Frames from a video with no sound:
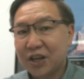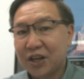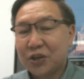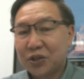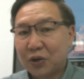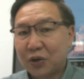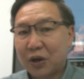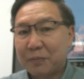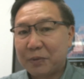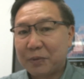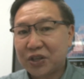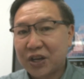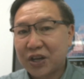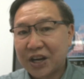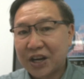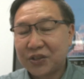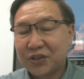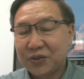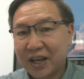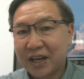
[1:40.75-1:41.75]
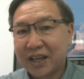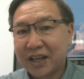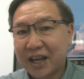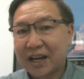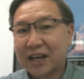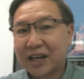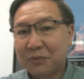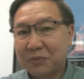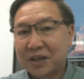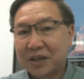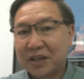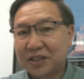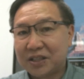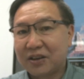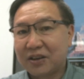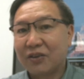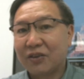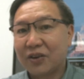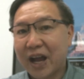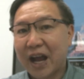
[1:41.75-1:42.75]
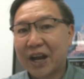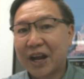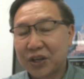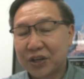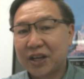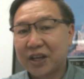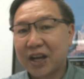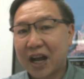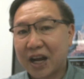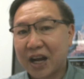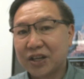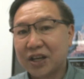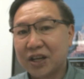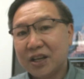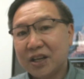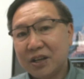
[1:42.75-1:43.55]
So how much cash you can get, that one is called cash on cash,